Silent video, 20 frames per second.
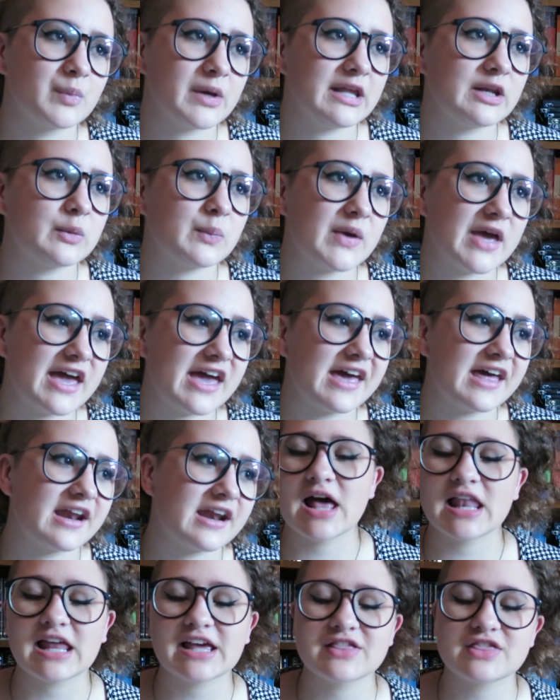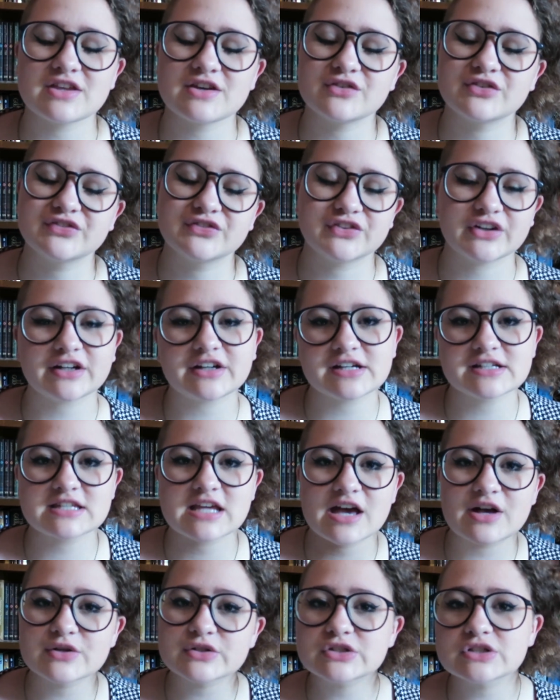Peter Pan. I like the fairy
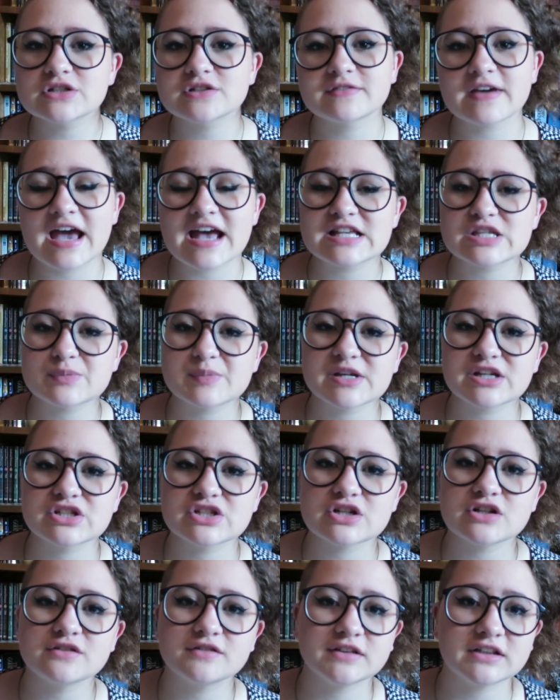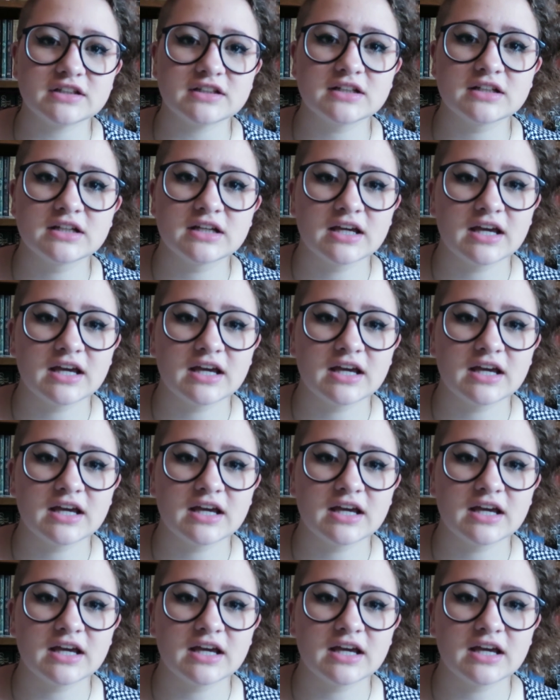tale sort of aspect of it,